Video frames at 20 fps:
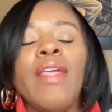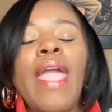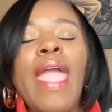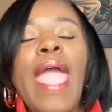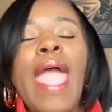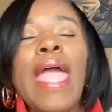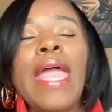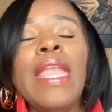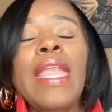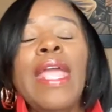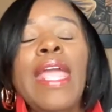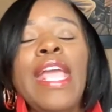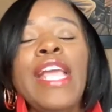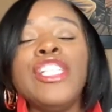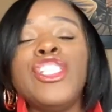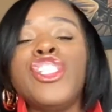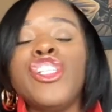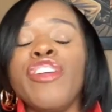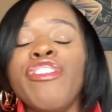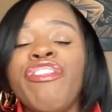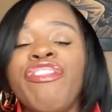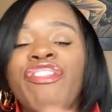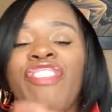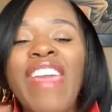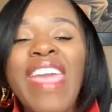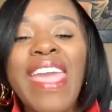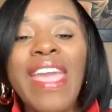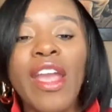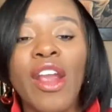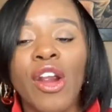and
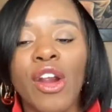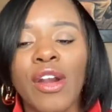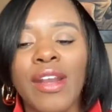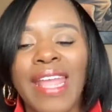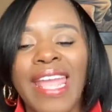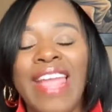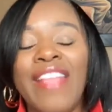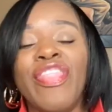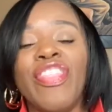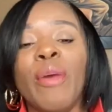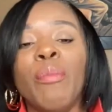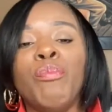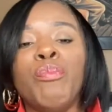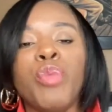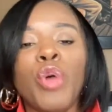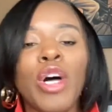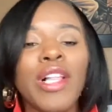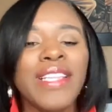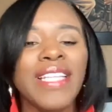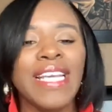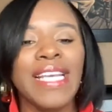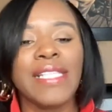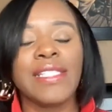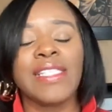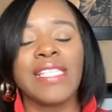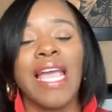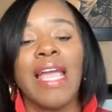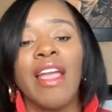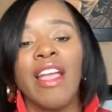interfered in the bullets